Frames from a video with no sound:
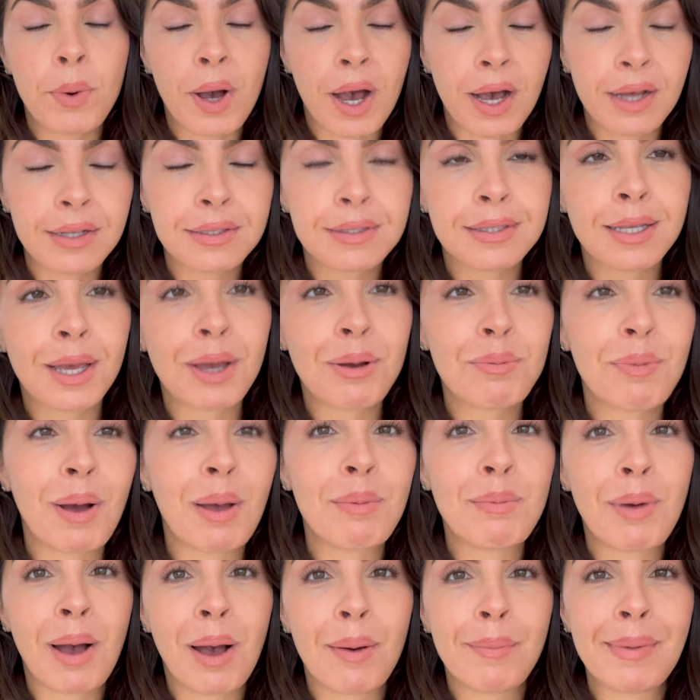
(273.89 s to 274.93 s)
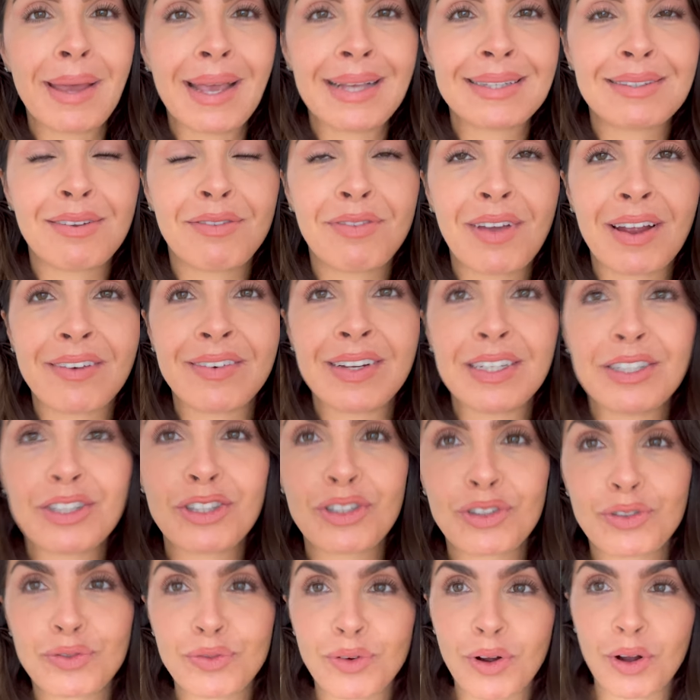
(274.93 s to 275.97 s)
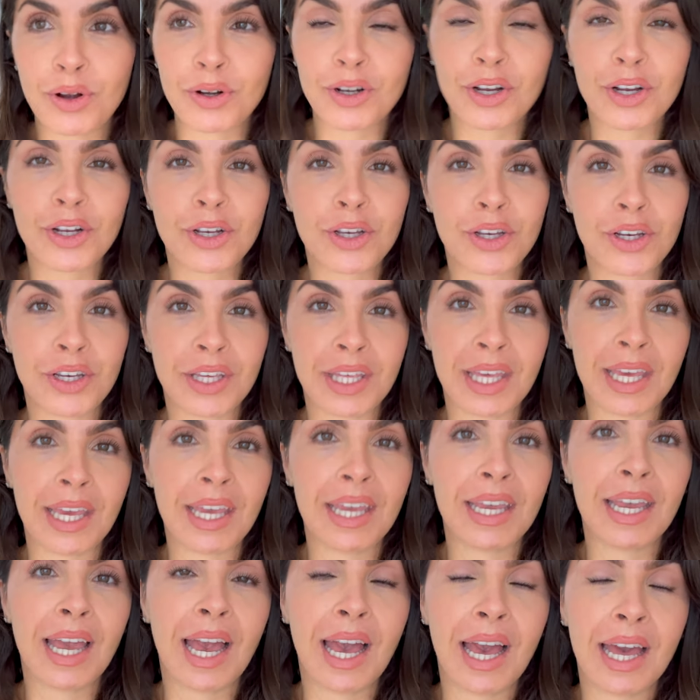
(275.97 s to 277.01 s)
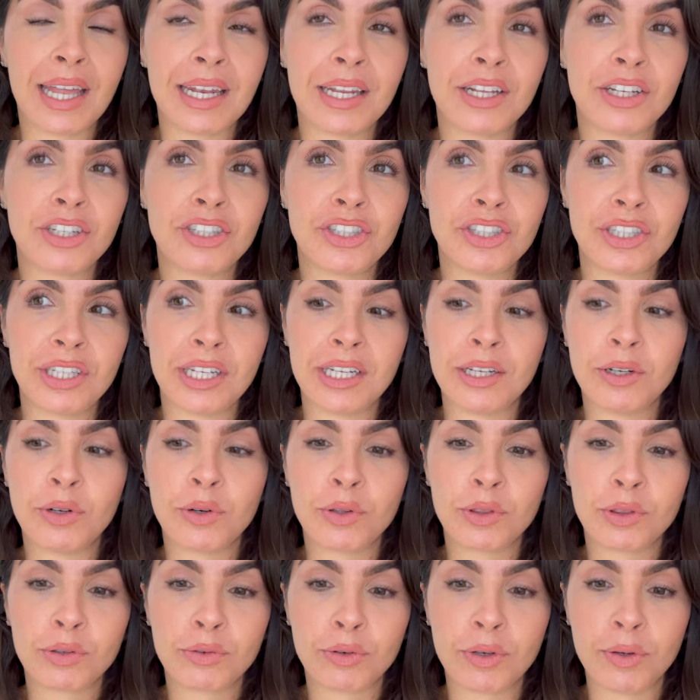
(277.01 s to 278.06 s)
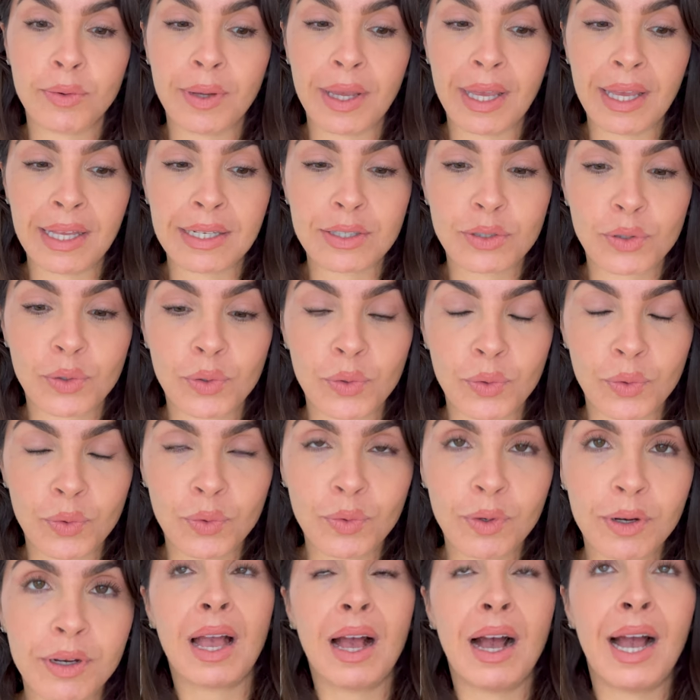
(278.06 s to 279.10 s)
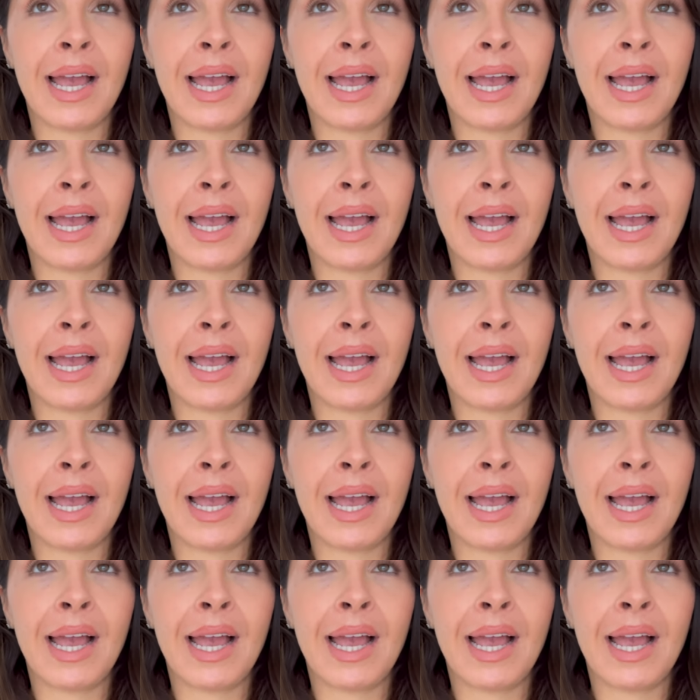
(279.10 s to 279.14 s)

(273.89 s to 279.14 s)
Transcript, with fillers: But my mum is a very strong cookie and she got through it all.